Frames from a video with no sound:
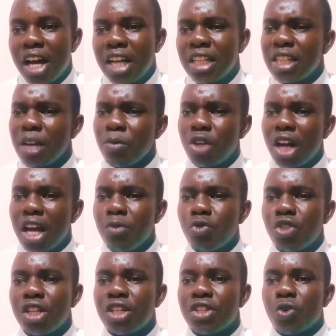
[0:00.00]
And
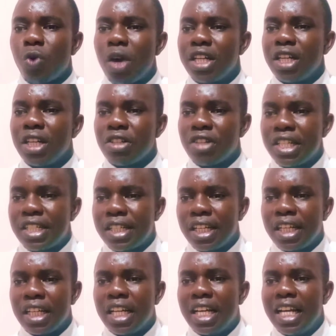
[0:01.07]
sometimes it's quite
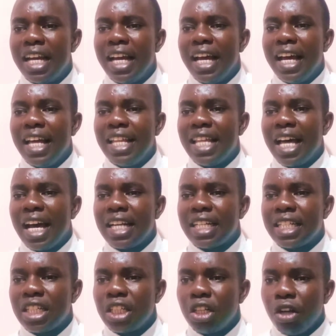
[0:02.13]
interesting
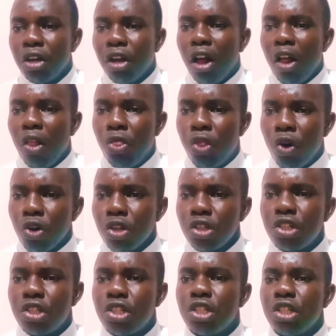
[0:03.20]
that
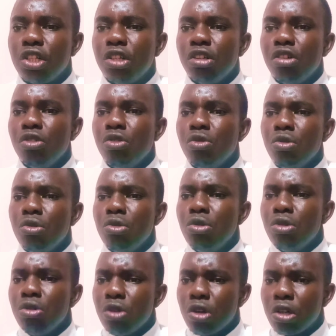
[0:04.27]
those
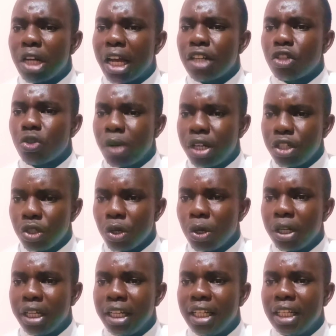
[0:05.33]
who do not get to
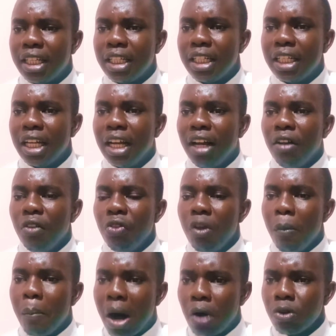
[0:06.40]
enjoy
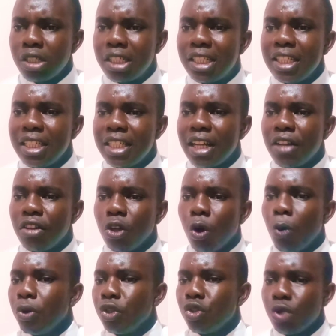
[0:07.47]
the bounties and the
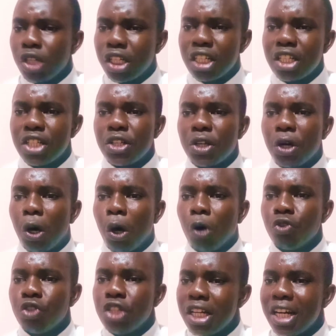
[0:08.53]
opportunities
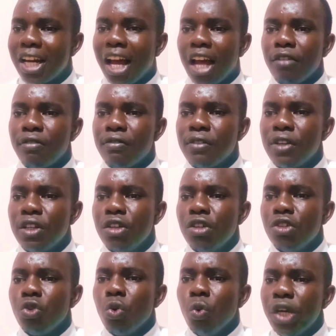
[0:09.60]
of city life,
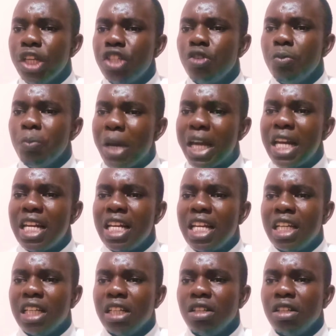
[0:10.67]
to which many